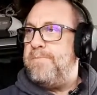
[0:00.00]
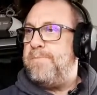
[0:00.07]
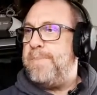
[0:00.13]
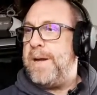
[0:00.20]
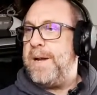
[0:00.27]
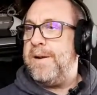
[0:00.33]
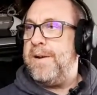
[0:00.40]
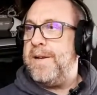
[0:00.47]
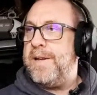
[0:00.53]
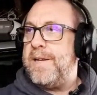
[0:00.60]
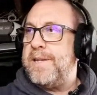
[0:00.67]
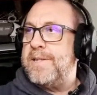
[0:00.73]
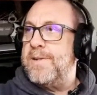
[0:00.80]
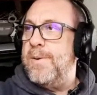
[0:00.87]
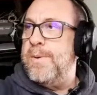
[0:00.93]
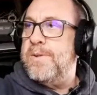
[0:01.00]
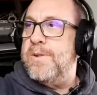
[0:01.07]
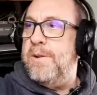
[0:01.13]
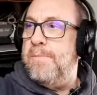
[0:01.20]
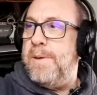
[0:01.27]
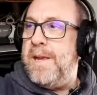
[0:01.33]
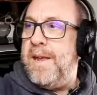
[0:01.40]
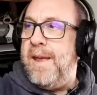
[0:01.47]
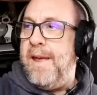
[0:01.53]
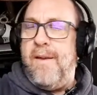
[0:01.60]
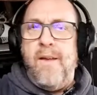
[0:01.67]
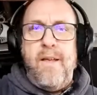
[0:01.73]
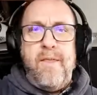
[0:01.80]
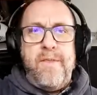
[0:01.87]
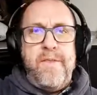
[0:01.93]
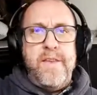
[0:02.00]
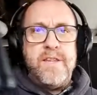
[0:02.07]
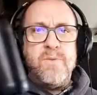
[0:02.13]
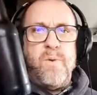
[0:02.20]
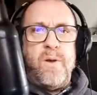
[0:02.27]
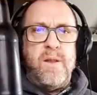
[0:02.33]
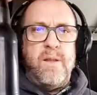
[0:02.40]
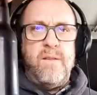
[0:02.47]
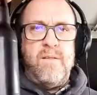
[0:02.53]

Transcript: beer is going to be this one.